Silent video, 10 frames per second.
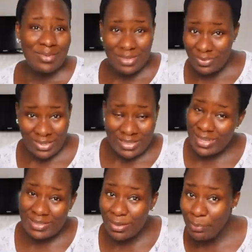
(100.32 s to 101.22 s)
they've
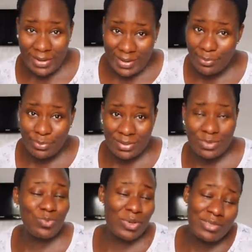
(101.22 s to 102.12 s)
learned that same bad habit.
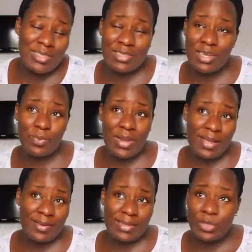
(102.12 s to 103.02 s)
Well, they sleep
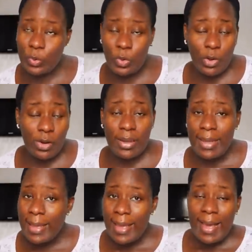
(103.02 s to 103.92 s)
like 10 o'clock
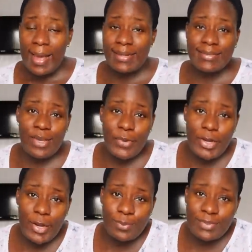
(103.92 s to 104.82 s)
and they
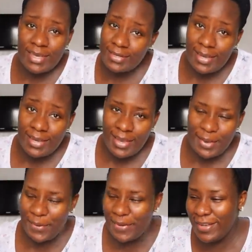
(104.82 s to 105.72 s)
wake up 10
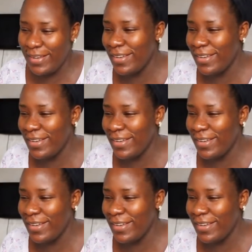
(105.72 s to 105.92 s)
a.m.